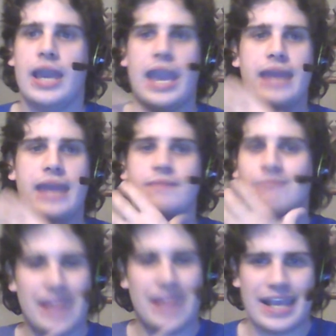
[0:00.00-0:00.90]
And
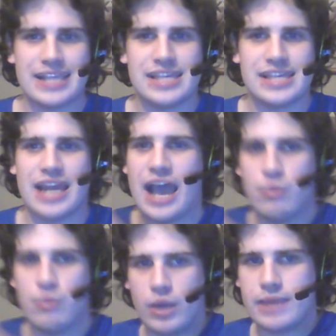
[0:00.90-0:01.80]
like I said, I
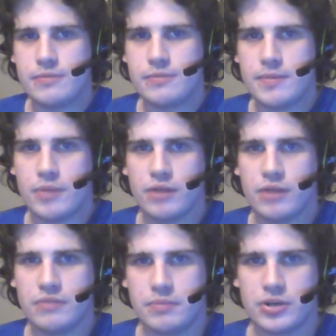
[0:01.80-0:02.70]
want him to be part of
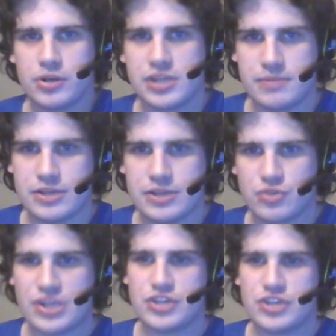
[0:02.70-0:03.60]
the Bernie
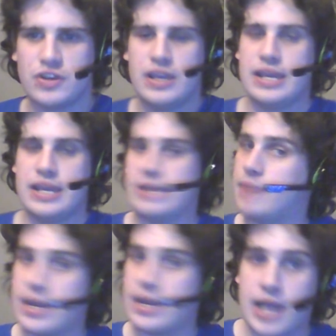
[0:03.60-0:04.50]
administration. He
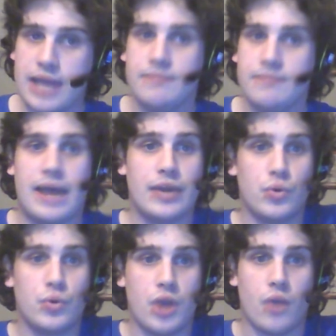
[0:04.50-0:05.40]
might not. I
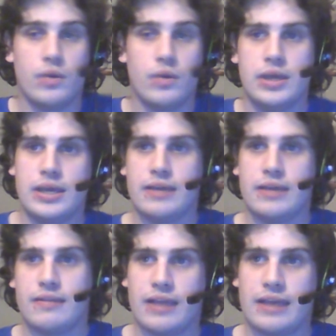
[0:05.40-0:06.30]
don't know.
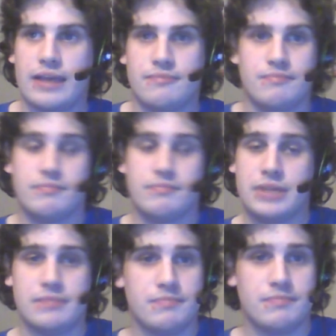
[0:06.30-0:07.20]
But